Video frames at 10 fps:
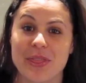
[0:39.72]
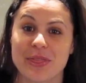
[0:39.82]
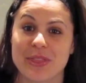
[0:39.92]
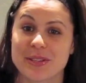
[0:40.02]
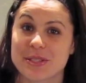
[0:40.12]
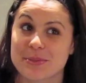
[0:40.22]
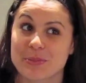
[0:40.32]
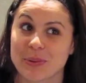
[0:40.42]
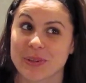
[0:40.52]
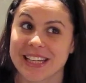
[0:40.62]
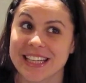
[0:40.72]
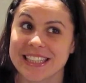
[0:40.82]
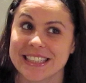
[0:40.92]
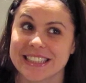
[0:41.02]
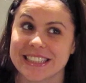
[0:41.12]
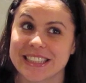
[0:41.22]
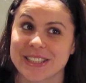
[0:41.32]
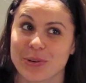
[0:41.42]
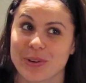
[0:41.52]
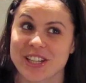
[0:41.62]
this morning.
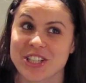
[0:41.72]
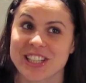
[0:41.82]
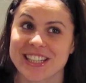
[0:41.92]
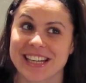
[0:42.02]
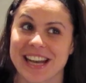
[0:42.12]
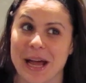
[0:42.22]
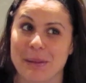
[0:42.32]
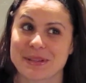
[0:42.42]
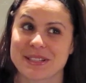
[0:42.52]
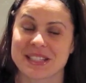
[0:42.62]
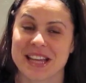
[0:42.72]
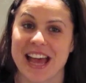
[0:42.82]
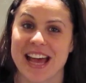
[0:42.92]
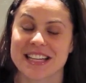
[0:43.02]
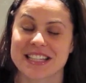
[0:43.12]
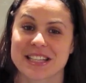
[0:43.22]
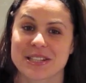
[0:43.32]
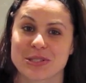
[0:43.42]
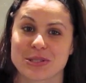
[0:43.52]
Correction, it happened at